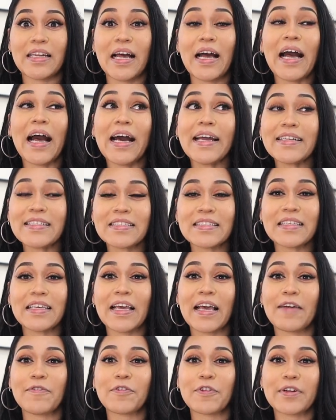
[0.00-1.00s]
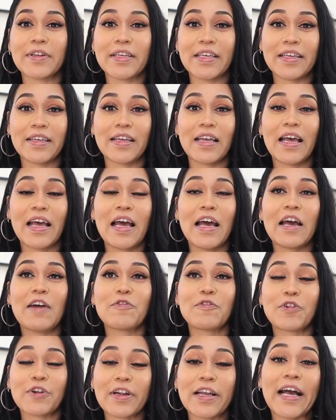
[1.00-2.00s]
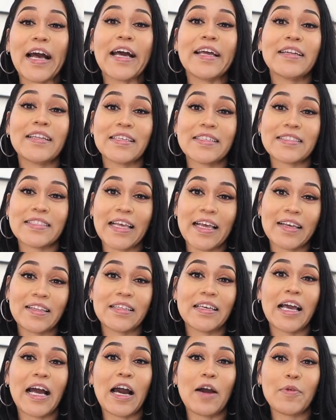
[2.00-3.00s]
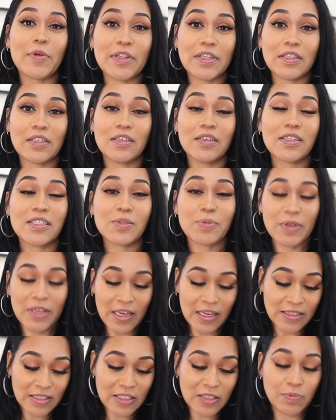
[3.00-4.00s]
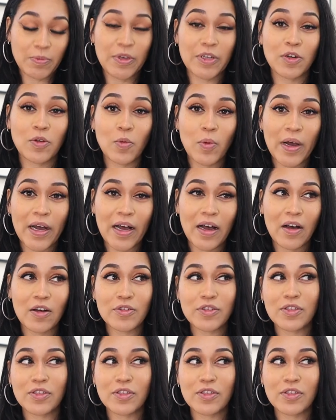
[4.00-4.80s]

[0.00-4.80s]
I honestly have forget forgotten exactly how it looks because it's been a while.